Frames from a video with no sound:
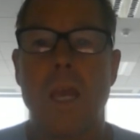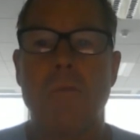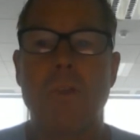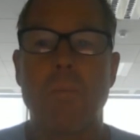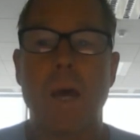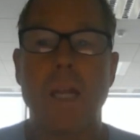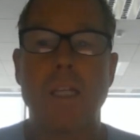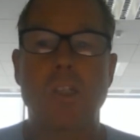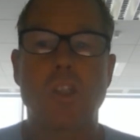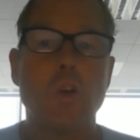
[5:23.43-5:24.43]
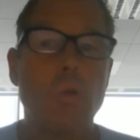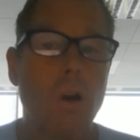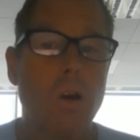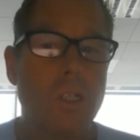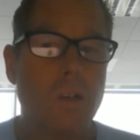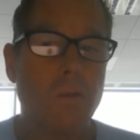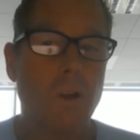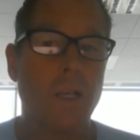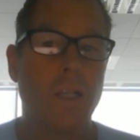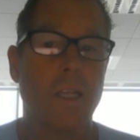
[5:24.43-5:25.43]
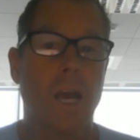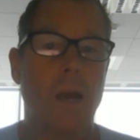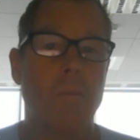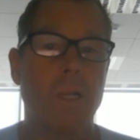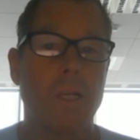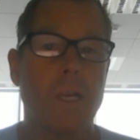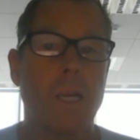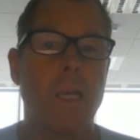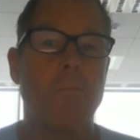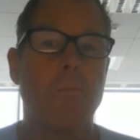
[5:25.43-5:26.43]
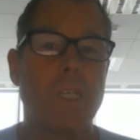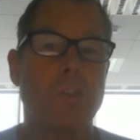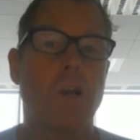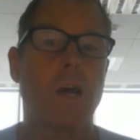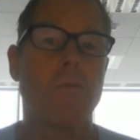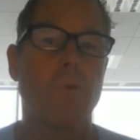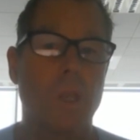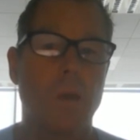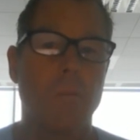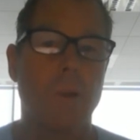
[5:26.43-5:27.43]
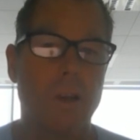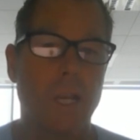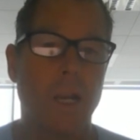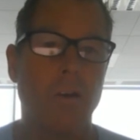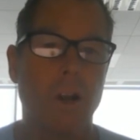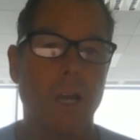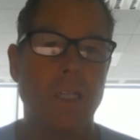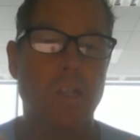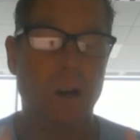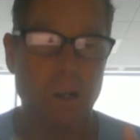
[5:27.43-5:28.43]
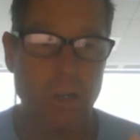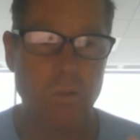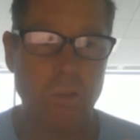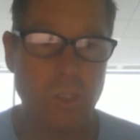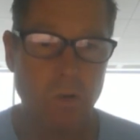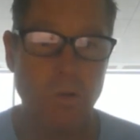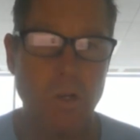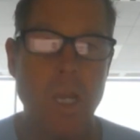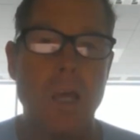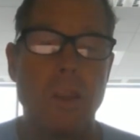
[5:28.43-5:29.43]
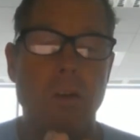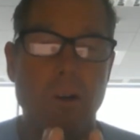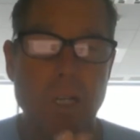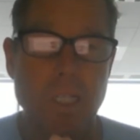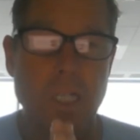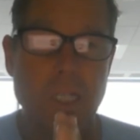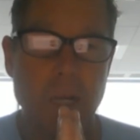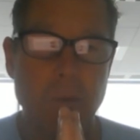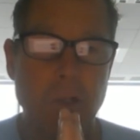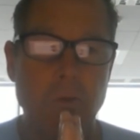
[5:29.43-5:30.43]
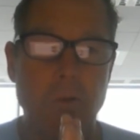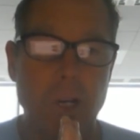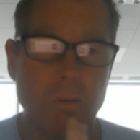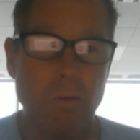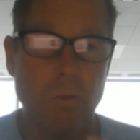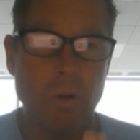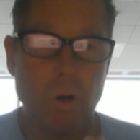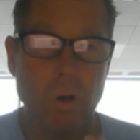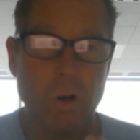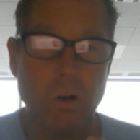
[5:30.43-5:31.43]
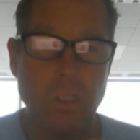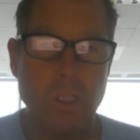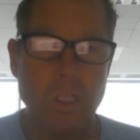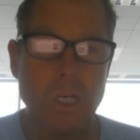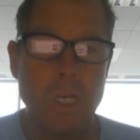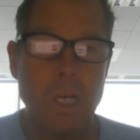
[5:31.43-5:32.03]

If the pet is too large to fly in the cabin, it must travel with American Airlines cargo. So there is an exception for government workers